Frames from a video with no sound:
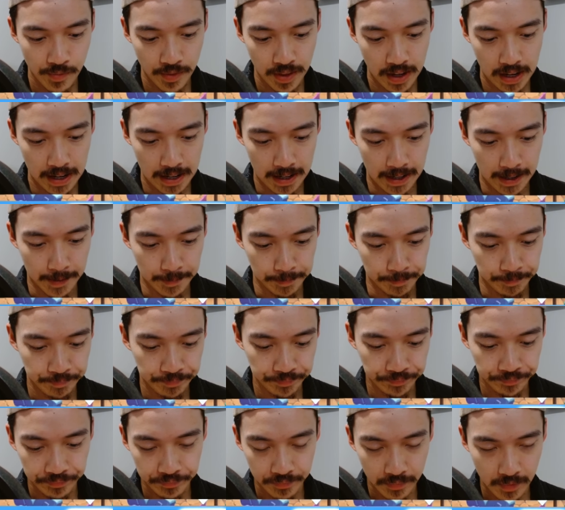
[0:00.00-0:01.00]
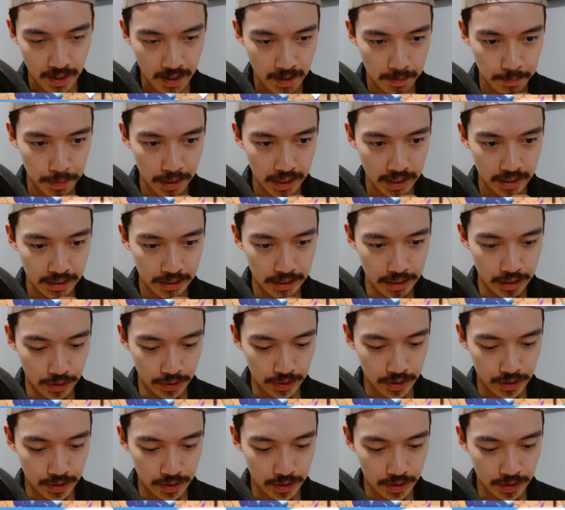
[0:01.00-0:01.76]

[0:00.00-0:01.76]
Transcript: But, you know,